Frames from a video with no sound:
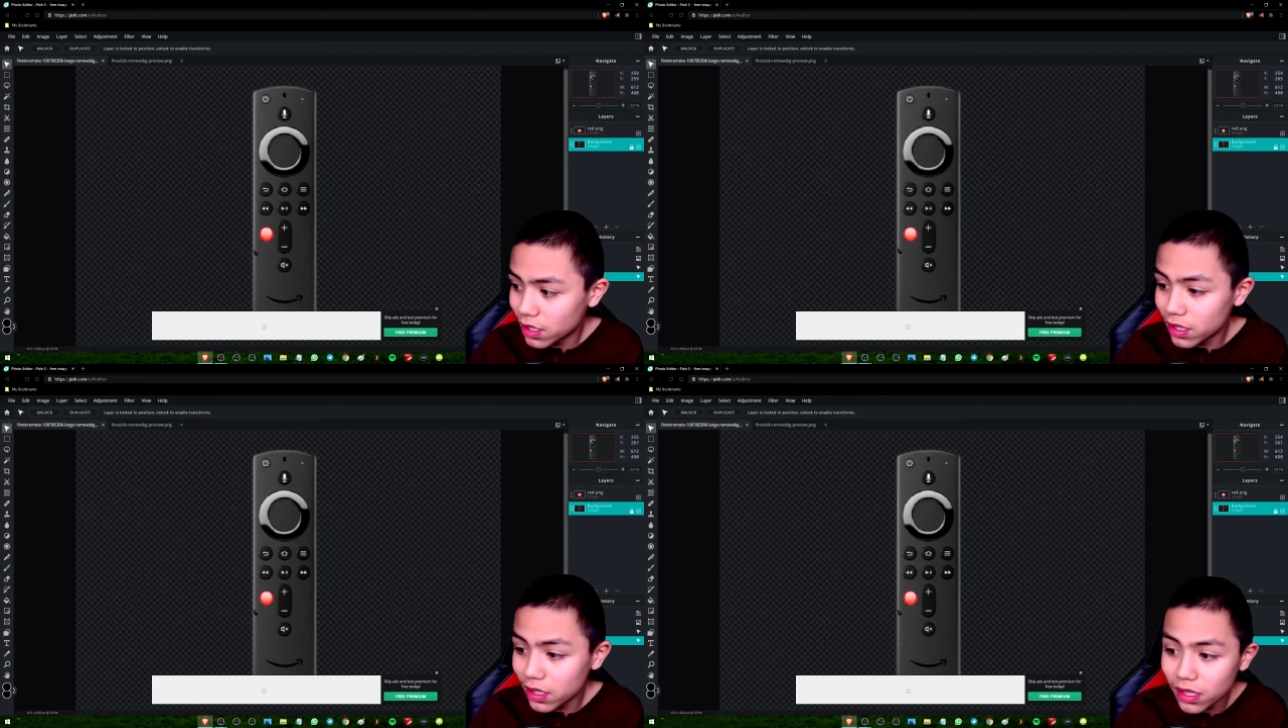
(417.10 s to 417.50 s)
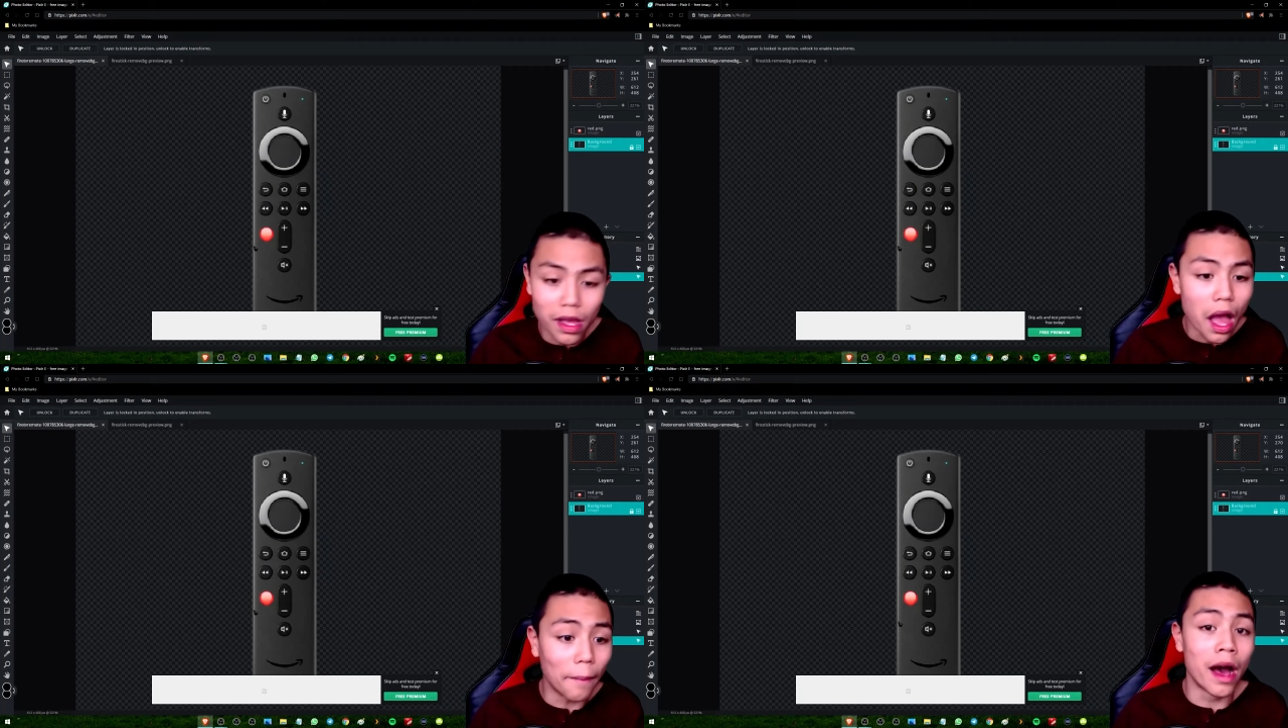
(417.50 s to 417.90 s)
I'm
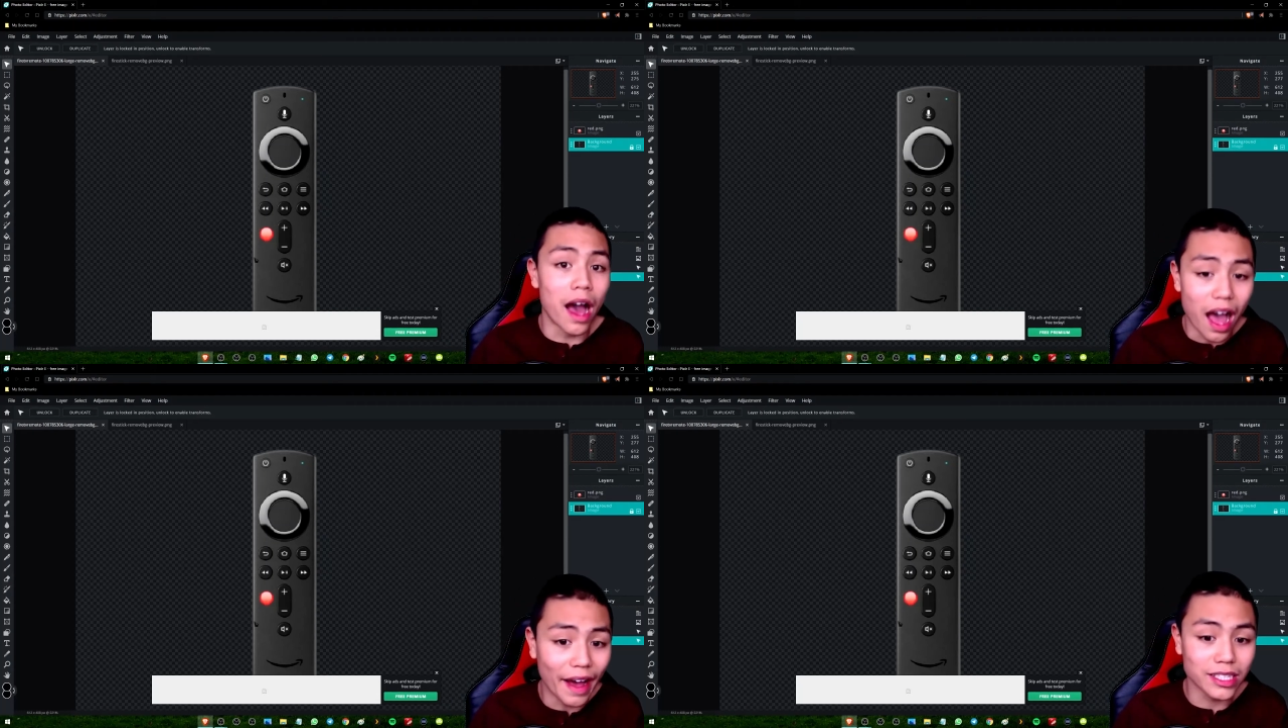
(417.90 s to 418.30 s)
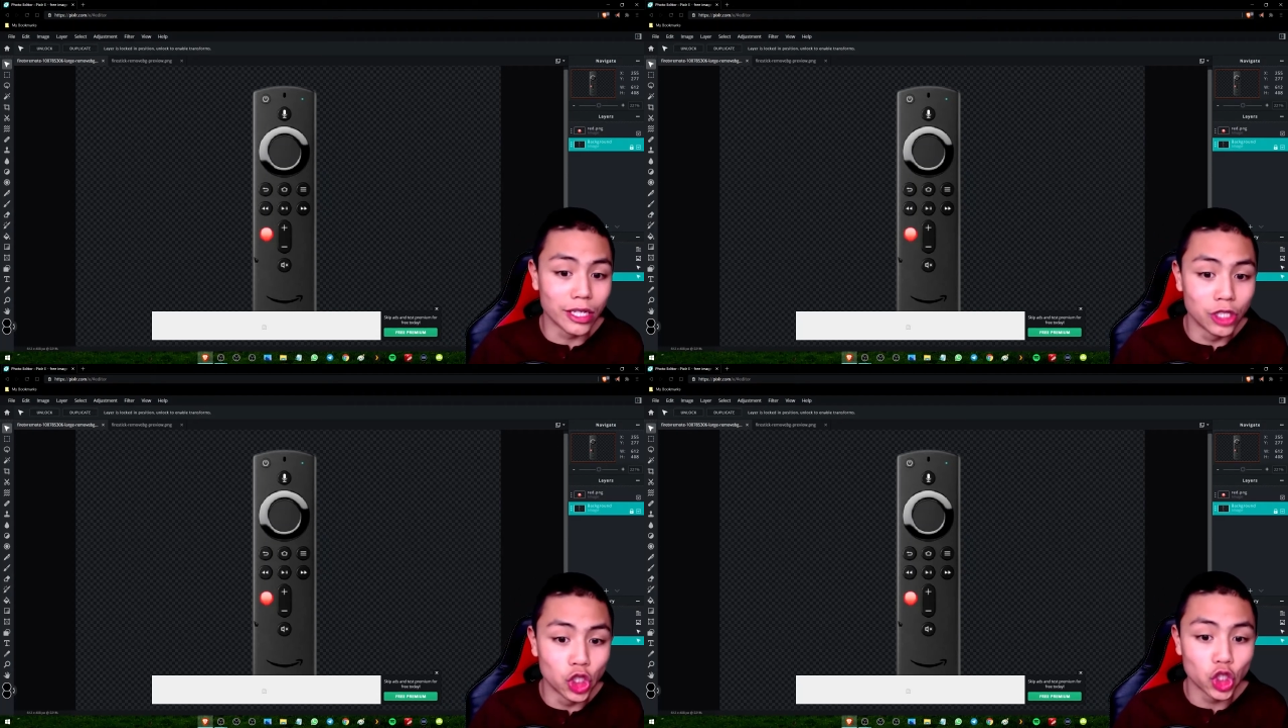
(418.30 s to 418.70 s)
adding
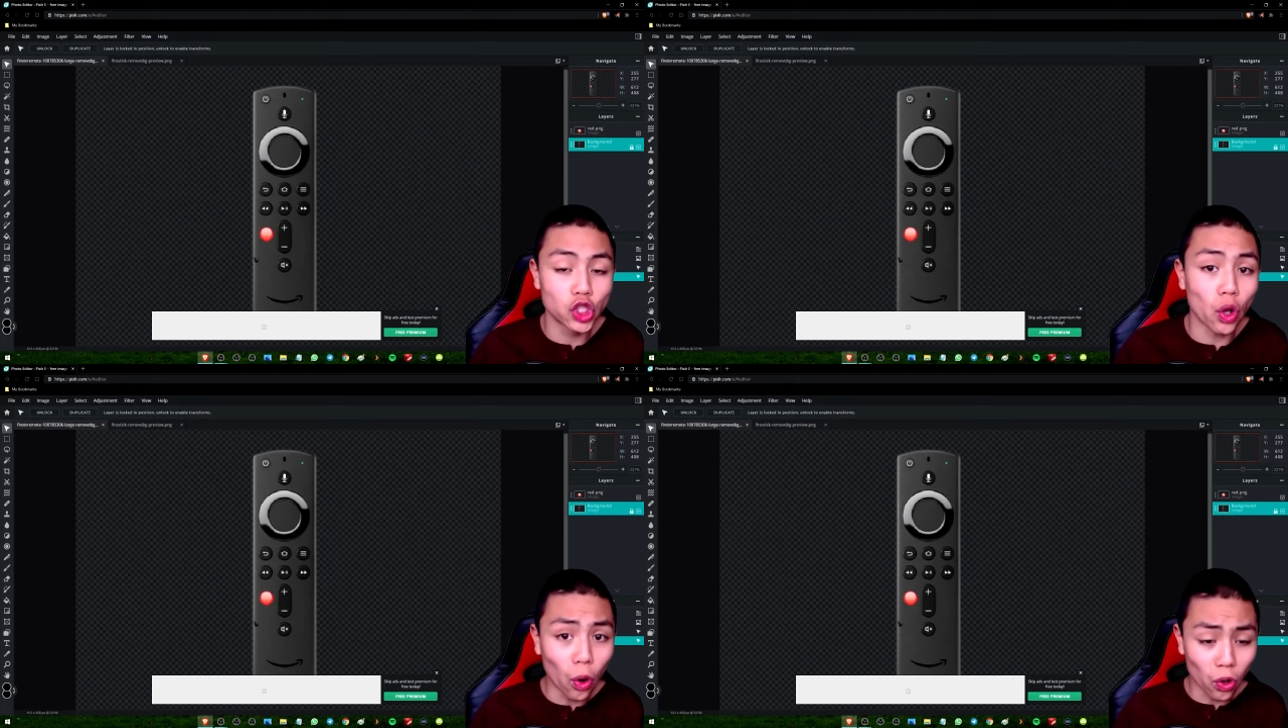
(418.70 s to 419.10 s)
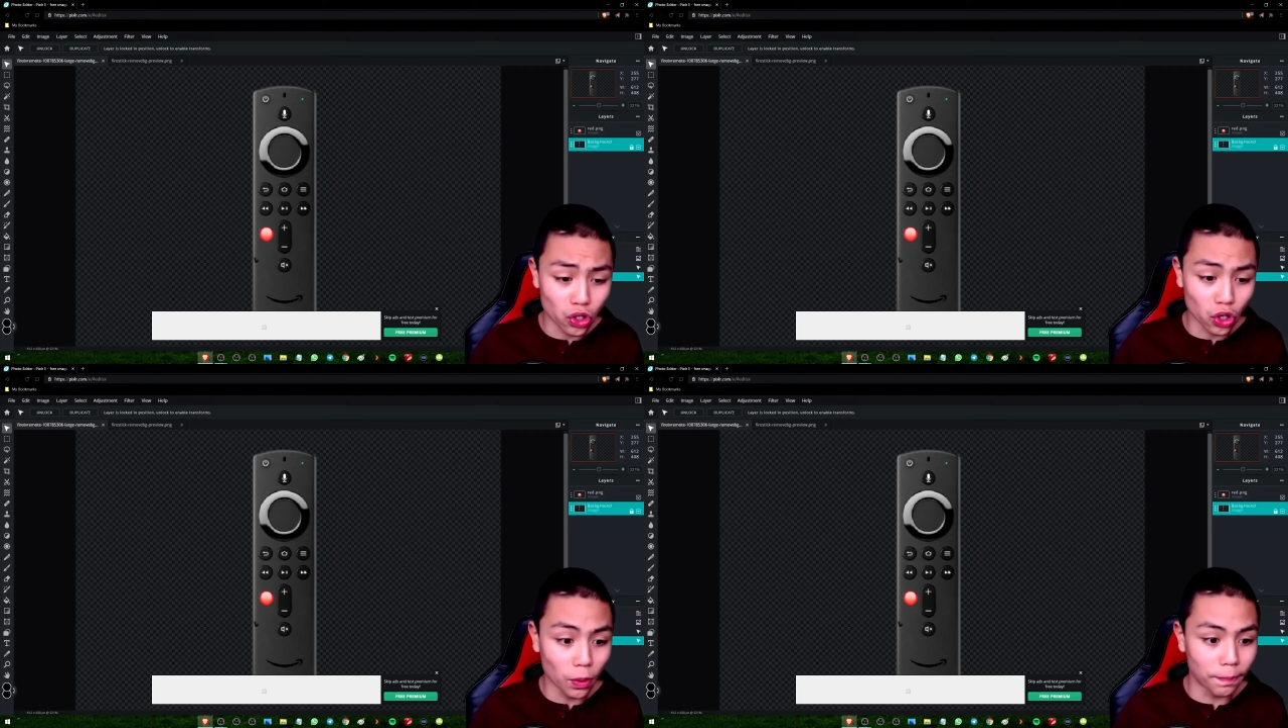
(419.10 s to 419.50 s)
circle
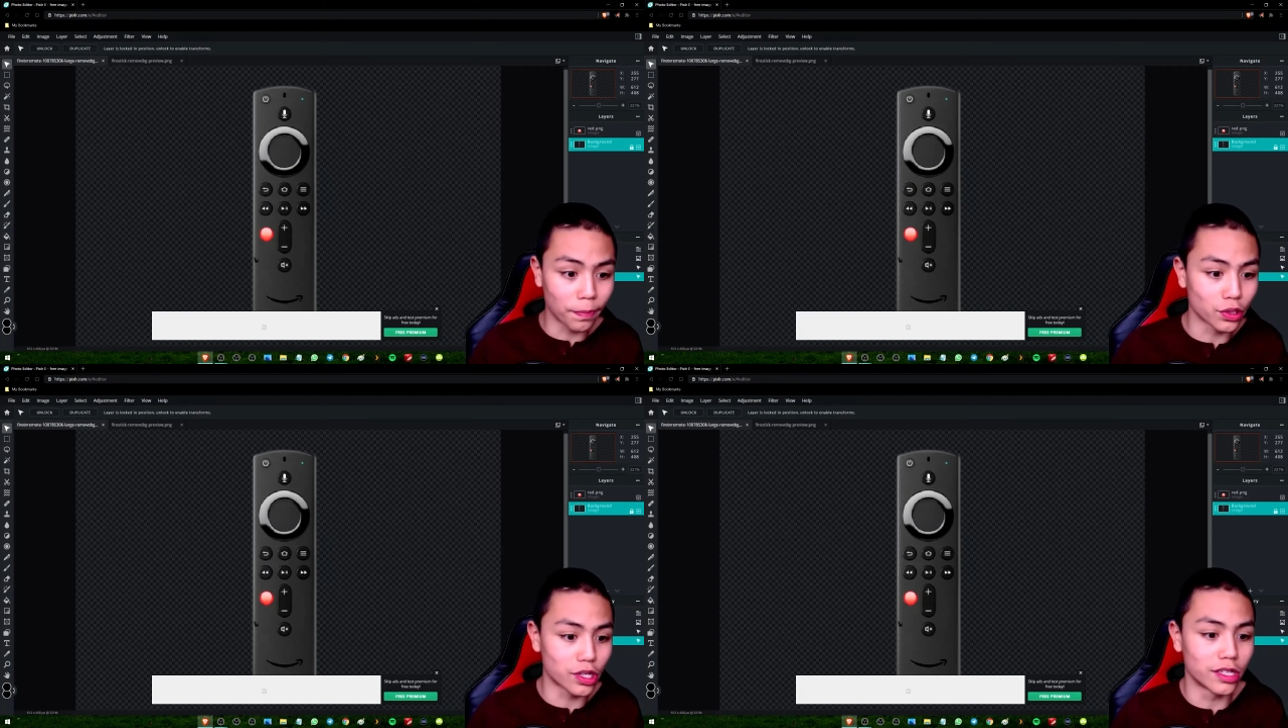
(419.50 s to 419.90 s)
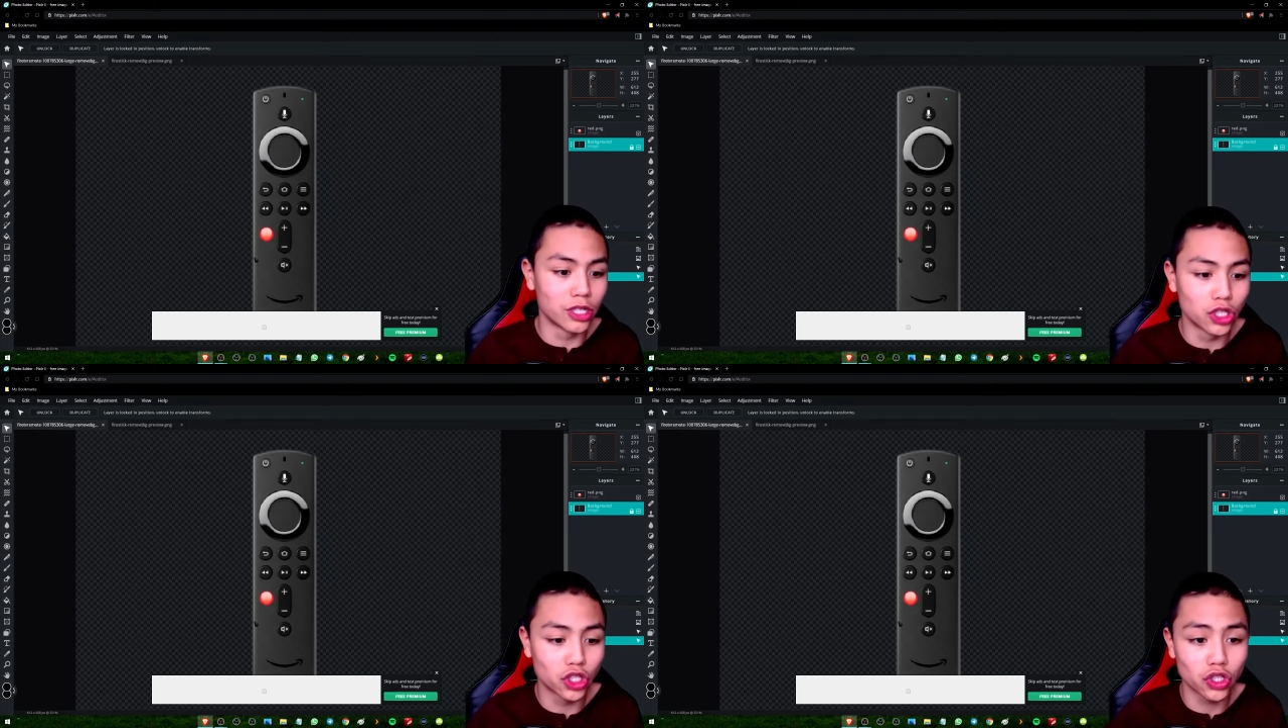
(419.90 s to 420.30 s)
button
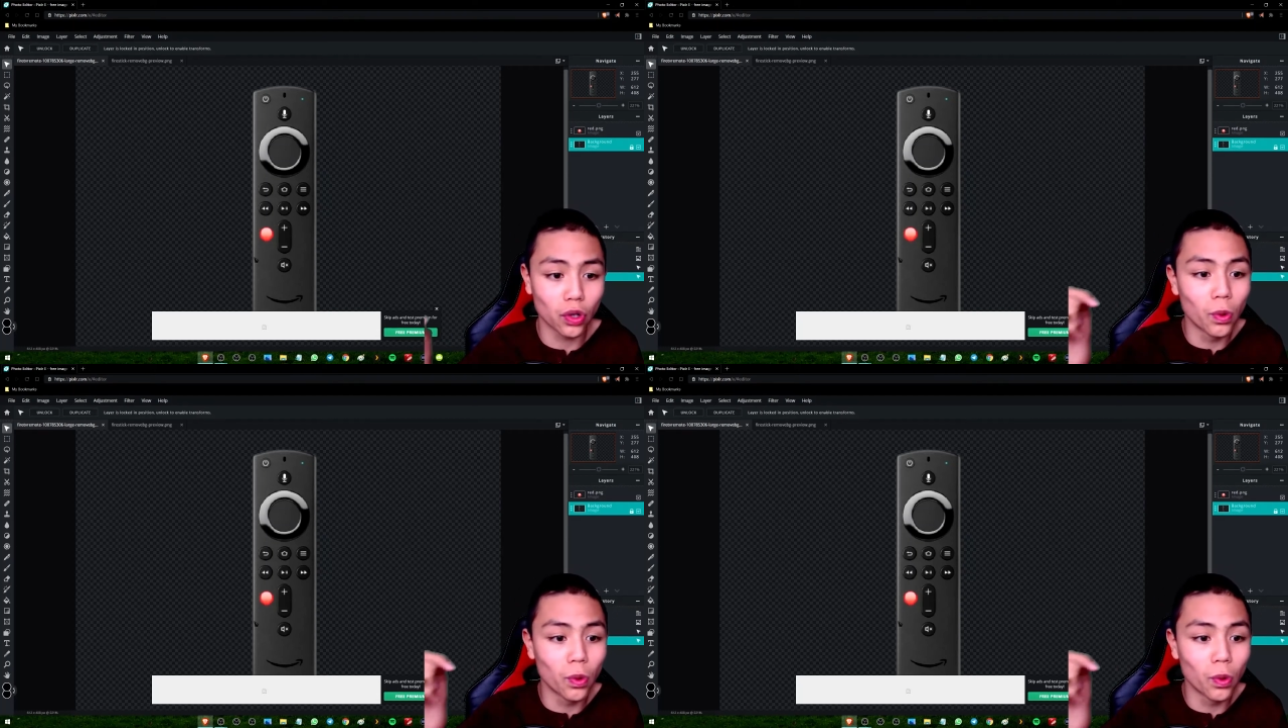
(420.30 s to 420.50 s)
so